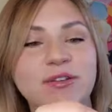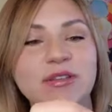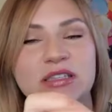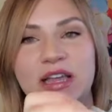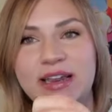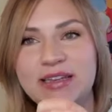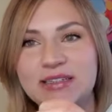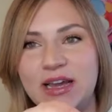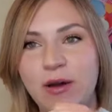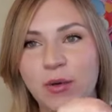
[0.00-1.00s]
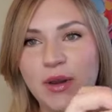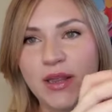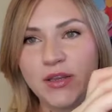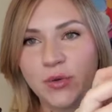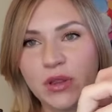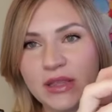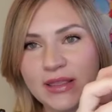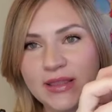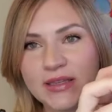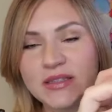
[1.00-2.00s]
and you slide it down and you
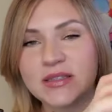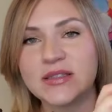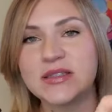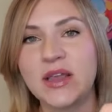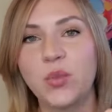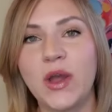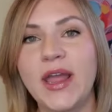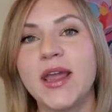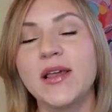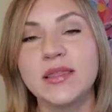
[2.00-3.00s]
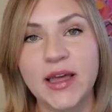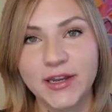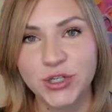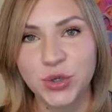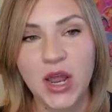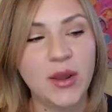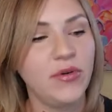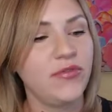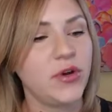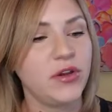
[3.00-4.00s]
clean this the same way. Let it dry
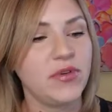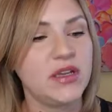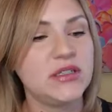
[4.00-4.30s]
before you